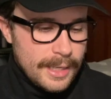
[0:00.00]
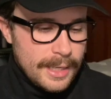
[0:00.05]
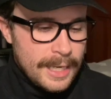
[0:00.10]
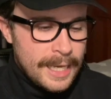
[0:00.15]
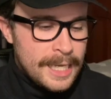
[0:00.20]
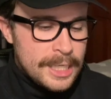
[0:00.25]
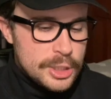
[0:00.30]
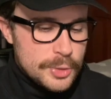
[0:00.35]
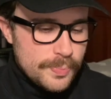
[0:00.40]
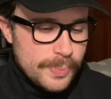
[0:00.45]

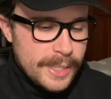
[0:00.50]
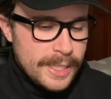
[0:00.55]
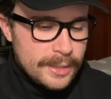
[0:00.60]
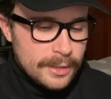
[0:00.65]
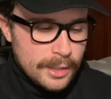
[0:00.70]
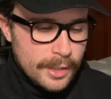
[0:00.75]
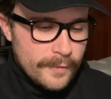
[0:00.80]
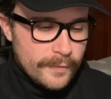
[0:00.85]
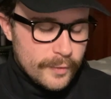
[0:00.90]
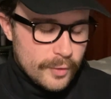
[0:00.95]
H.P.
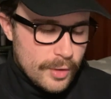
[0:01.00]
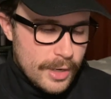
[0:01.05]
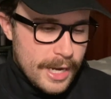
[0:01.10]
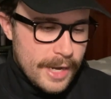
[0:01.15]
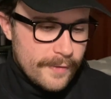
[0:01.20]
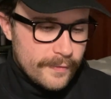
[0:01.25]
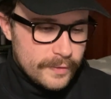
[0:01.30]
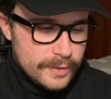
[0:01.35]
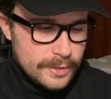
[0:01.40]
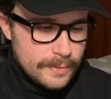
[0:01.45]

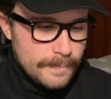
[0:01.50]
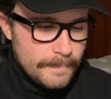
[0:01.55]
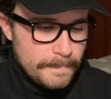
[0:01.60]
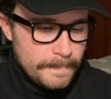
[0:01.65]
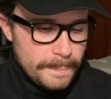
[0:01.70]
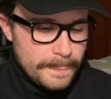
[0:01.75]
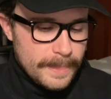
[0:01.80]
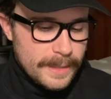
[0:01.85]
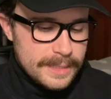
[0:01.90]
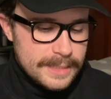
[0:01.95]
Lovecraft
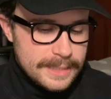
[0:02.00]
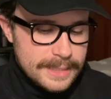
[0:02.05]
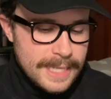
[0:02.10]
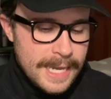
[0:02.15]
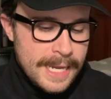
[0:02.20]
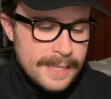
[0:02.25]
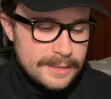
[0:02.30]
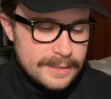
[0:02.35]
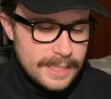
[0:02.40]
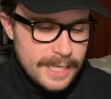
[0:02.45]

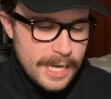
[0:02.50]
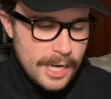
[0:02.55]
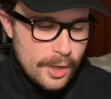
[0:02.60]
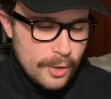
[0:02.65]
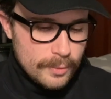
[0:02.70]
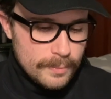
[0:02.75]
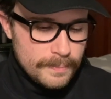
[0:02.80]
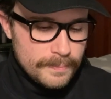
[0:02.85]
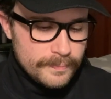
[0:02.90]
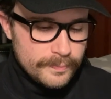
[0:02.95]
sat
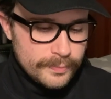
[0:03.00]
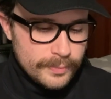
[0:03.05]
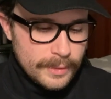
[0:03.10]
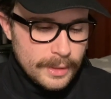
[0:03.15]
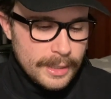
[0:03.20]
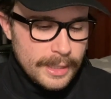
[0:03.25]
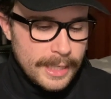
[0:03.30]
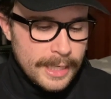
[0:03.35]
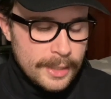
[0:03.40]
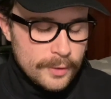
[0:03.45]
down
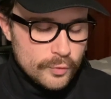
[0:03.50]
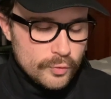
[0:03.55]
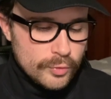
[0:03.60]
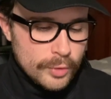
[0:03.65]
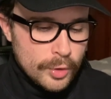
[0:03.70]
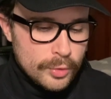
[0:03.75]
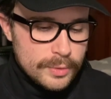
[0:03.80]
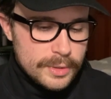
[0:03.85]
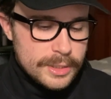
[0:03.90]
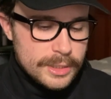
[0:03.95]
and
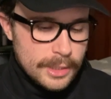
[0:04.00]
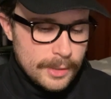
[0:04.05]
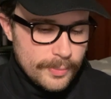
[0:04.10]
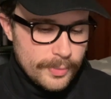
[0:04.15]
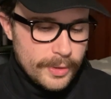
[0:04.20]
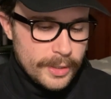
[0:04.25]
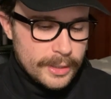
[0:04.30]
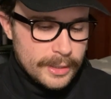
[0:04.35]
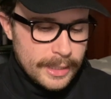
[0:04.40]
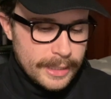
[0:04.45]
wrote
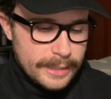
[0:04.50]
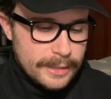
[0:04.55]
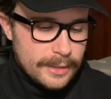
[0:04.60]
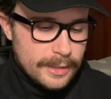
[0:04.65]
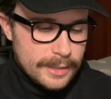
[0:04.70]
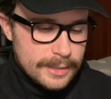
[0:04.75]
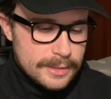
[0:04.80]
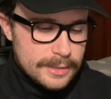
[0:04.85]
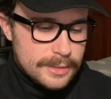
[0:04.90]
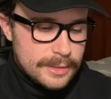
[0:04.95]
something like
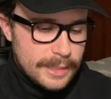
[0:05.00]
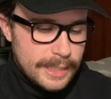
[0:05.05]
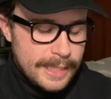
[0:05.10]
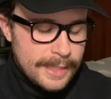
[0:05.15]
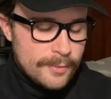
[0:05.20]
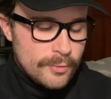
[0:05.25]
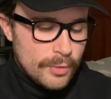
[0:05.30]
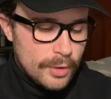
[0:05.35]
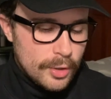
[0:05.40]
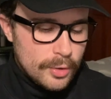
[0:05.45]
this.
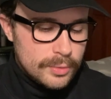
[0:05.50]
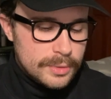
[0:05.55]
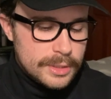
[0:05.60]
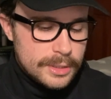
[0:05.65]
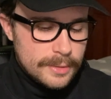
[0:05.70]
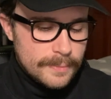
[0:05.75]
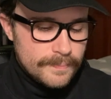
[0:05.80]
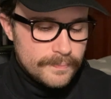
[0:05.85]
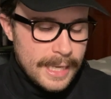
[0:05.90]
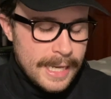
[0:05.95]
He
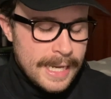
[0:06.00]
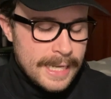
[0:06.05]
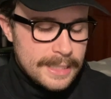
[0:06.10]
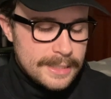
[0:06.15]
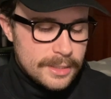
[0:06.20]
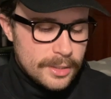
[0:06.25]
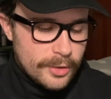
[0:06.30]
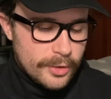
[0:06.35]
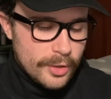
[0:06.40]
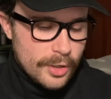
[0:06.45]
wrote,
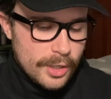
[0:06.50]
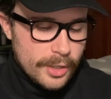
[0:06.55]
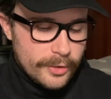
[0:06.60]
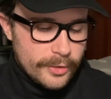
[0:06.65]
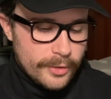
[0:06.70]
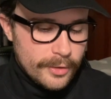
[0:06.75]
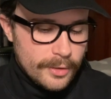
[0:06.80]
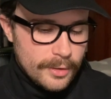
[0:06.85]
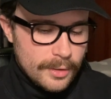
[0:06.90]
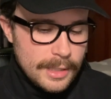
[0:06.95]

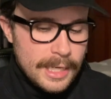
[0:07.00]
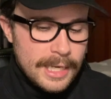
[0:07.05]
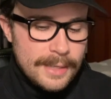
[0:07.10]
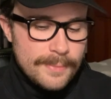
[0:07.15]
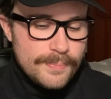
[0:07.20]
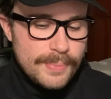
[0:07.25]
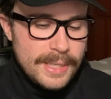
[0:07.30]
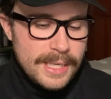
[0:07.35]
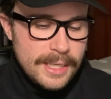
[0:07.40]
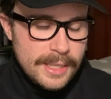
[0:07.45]
Azathoth, a
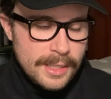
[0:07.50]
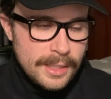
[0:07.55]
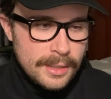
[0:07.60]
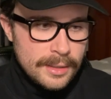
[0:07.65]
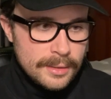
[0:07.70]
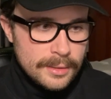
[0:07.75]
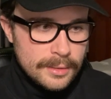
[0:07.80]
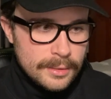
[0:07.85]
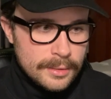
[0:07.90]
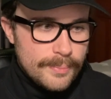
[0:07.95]

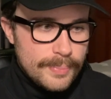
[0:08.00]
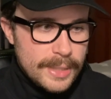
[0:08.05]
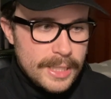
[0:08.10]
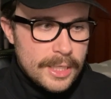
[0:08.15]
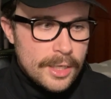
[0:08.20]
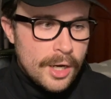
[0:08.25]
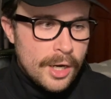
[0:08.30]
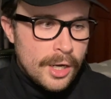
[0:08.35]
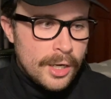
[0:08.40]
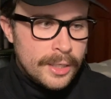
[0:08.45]
being
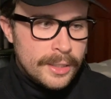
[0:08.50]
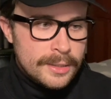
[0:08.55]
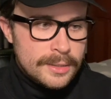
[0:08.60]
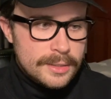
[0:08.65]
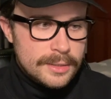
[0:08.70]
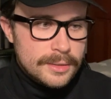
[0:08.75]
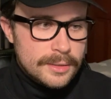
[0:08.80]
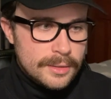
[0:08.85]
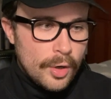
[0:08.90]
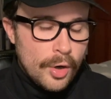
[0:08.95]

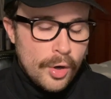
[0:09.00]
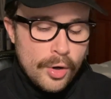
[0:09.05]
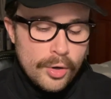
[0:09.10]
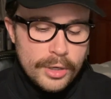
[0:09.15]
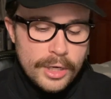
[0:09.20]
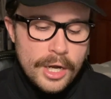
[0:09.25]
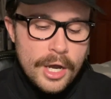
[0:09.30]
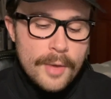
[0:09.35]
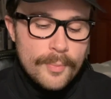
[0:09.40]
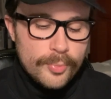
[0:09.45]
beyond all
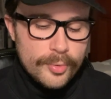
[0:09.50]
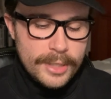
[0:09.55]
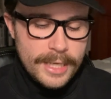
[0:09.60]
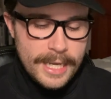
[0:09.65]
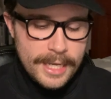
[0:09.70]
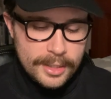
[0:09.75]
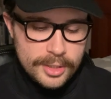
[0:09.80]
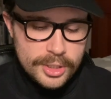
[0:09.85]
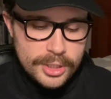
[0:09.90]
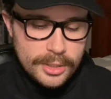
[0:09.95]

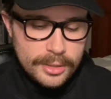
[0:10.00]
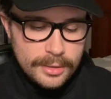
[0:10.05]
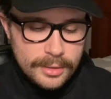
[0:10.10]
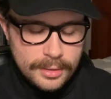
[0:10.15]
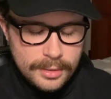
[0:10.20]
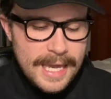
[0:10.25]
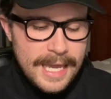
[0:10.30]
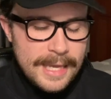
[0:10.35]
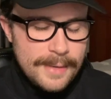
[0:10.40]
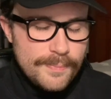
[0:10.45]
comprehension,
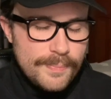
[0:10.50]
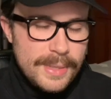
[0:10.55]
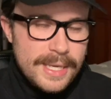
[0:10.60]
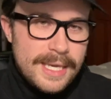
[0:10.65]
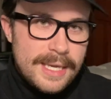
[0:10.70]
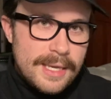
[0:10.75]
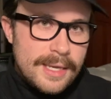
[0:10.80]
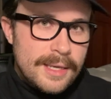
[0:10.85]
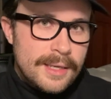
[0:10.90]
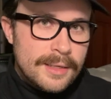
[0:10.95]
a
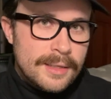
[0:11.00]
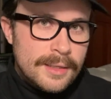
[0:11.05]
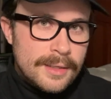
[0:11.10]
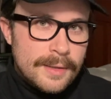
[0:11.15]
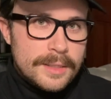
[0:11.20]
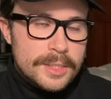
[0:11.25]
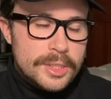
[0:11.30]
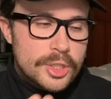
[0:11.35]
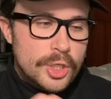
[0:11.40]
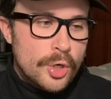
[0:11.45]
being
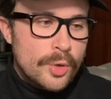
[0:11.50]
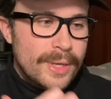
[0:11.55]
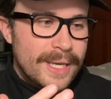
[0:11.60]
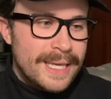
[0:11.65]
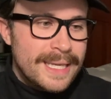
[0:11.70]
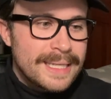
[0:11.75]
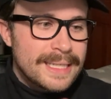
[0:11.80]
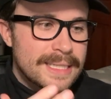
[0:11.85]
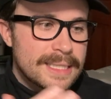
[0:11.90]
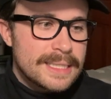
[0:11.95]
so
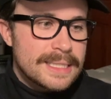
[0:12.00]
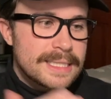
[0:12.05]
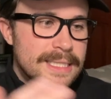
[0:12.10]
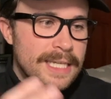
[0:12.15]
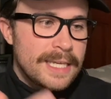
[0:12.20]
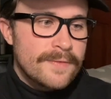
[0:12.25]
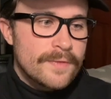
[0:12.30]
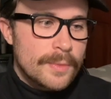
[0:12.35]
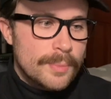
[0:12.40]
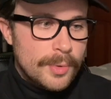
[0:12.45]

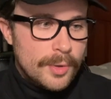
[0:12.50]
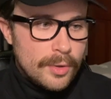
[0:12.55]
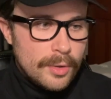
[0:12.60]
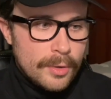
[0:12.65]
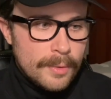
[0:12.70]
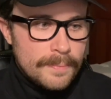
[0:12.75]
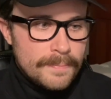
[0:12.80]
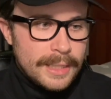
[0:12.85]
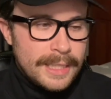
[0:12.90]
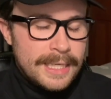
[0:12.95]

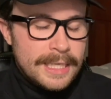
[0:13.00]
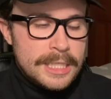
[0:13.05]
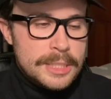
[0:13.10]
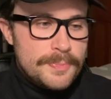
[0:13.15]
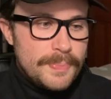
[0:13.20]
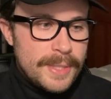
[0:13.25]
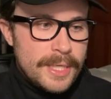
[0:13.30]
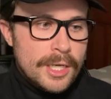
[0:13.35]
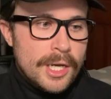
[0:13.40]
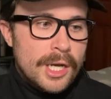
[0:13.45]
inconceivable he is
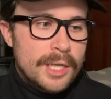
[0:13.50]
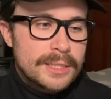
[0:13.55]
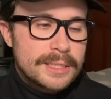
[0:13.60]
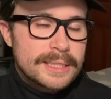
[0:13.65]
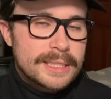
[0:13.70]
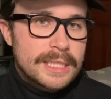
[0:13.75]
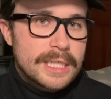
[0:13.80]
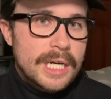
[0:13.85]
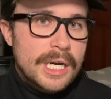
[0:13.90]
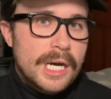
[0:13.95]

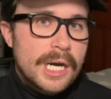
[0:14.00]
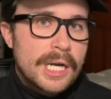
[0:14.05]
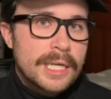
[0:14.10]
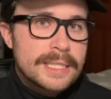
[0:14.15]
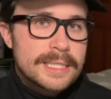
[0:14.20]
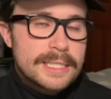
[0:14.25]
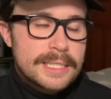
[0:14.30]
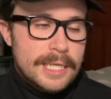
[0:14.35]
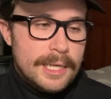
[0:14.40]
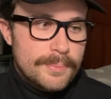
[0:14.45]
beyond
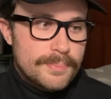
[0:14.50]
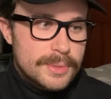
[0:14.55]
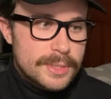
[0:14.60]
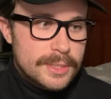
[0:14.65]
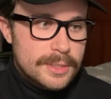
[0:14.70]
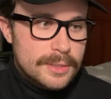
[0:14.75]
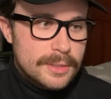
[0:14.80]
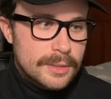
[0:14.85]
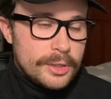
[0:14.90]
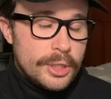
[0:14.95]

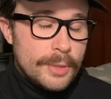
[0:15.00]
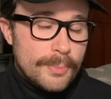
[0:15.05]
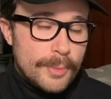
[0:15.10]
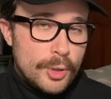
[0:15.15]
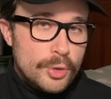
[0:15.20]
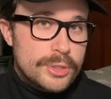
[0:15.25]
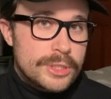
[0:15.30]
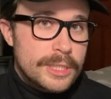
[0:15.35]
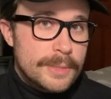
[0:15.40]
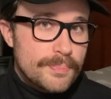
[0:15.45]
concepts, the
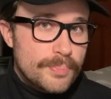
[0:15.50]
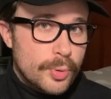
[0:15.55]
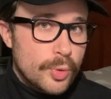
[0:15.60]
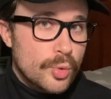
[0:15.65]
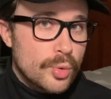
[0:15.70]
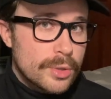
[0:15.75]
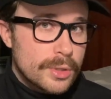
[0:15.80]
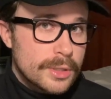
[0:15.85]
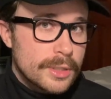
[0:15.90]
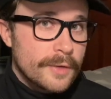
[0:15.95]
most
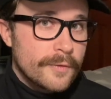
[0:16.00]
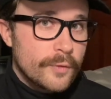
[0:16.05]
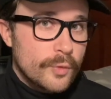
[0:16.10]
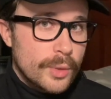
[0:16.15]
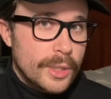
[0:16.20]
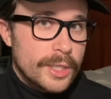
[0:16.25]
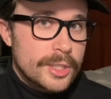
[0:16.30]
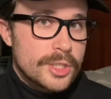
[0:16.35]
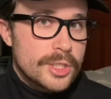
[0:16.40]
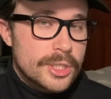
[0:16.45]
important of
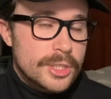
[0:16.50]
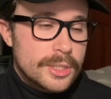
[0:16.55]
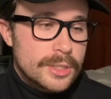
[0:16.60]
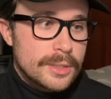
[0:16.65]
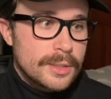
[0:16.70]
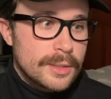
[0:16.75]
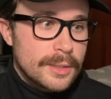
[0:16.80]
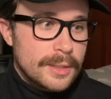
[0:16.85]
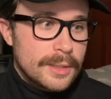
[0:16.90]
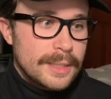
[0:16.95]
which
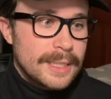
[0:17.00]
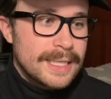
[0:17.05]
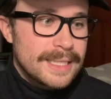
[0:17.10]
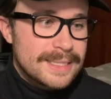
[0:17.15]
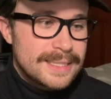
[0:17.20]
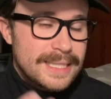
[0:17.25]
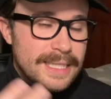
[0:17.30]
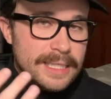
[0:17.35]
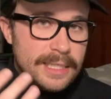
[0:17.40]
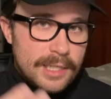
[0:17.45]

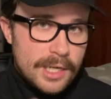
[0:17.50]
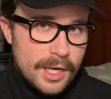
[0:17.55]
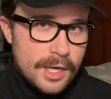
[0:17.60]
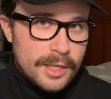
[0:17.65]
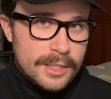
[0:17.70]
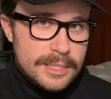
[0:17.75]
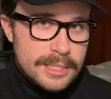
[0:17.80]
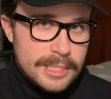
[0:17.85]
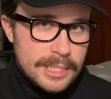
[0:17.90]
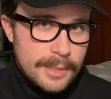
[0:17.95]
is the
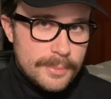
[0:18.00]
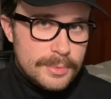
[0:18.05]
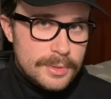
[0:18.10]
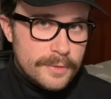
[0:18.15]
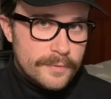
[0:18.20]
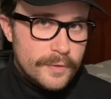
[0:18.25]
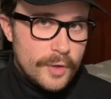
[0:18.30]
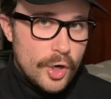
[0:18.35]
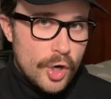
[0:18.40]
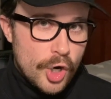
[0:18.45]
concept
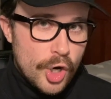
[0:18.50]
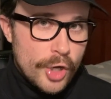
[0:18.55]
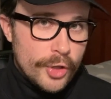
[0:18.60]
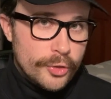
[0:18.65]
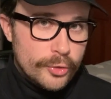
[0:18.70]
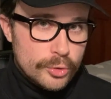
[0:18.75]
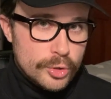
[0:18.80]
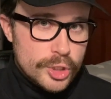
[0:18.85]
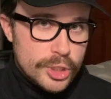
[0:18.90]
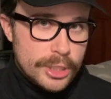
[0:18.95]
of
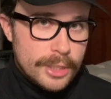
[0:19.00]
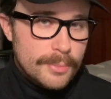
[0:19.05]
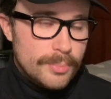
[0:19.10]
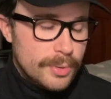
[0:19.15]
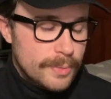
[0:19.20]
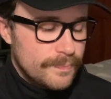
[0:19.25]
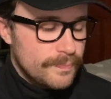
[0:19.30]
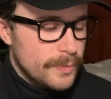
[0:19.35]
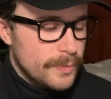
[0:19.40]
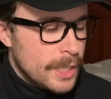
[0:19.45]
authorship.
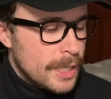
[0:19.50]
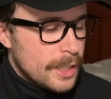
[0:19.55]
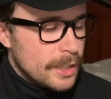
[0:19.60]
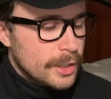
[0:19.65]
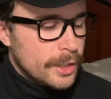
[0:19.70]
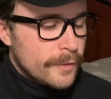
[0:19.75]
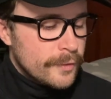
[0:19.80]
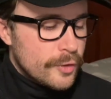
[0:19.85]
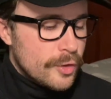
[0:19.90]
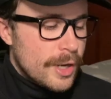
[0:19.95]

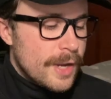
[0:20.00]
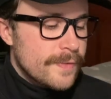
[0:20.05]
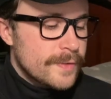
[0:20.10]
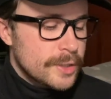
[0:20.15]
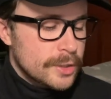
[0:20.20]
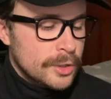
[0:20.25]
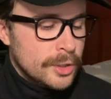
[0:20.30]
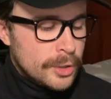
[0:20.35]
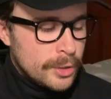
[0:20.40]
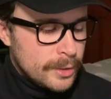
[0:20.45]
Lovecraft
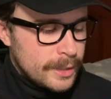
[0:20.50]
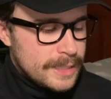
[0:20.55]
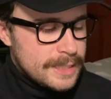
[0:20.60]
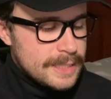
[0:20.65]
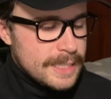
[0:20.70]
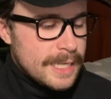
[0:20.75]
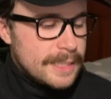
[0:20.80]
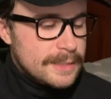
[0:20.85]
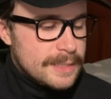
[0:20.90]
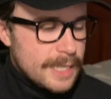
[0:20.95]
literally
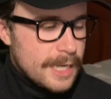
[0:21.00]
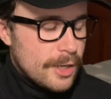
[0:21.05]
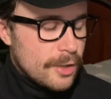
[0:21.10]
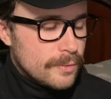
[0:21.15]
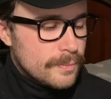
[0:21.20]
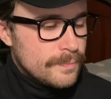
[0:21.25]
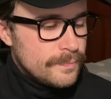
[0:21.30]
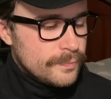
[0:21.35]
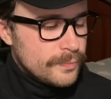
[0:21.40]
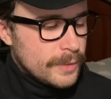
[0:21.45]
sat
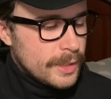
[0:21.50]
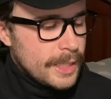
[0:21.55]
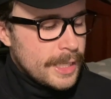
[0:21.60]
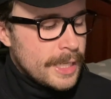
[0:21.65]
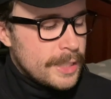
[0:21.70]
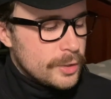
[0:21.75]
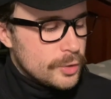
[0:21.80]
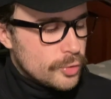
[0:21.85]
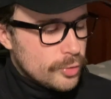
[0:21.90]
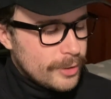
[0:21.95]
down
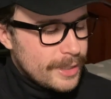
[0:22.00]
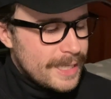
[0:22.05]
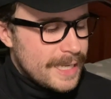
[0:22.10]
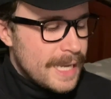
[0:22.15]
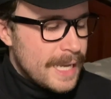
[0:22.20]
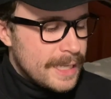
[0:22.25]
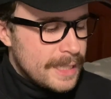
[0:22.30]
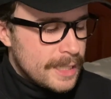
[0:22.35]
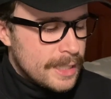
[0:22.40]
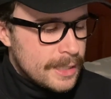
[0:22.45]
and
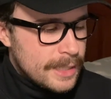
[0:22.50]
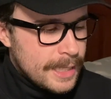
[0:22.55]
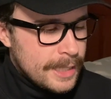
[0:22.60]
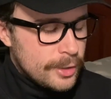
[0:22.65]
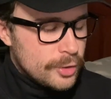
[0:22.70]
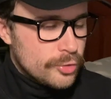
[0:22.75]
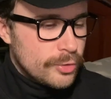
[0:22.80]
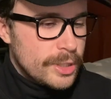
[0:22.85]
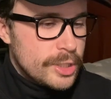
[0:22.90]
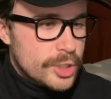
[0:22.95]
created a
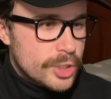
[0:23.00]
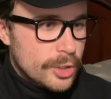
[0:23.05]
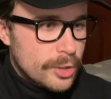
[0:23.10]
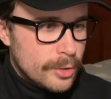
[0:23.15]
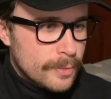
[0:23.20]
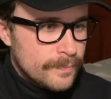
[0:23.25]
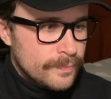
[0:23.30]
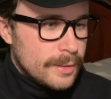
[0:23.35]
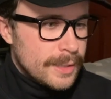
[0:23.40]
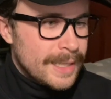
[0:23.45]

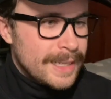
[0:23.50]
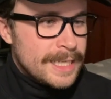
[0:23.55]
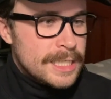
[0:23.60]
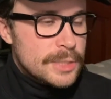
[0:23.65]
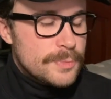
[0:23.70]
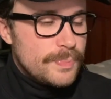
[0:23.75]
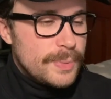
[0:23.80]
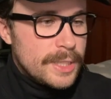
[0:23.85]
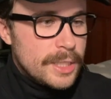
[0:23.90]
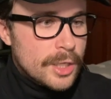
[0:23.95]
creature that
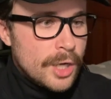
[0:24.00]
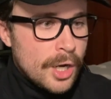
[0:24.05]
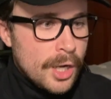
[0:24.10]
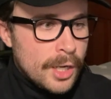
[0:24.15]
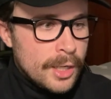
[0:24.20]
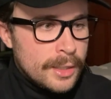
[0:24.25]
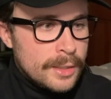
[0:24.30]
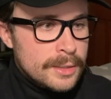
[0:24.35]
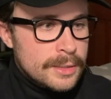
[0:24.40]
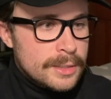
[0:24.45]
is
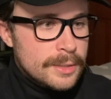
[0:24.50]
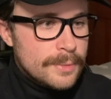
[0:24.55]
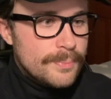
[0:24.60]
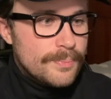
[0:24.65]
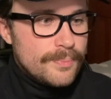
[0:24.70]
beyond